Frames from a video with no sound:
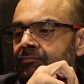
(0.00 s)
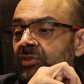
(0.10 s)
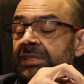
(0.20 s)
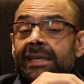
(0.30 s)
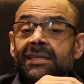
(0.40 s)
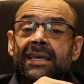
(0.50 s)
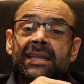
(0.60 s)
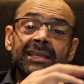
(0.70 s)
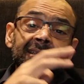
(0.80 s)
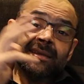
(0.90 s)

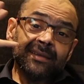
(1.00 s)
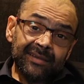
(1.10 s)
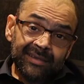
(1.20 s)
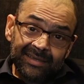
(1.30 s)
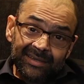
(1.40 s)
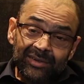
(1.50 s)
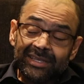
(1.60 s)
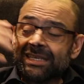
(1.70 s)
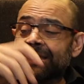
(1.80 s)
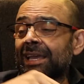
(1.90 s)
Psychedelic,
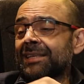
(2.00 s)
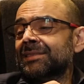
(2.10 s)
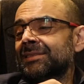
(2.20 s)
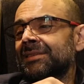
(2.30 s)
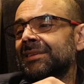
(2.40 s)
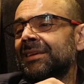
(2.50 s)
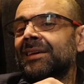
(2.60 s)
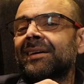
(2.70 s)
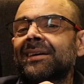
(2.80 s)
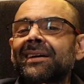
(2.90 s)
yes.
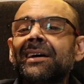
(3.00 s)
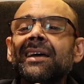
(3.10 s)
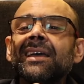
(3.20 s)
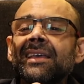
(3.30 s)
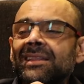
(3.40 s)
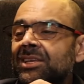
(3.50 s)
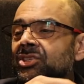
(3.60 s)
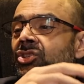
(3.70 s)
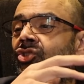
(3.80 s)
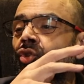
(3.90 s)
There's
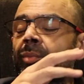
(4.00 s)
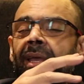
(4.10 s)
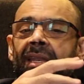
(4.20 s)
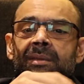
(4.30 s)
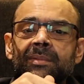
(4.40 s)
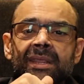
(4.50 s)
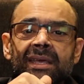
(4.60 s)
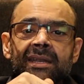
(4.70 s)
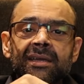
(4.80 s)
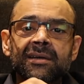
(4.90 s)
just so many, but then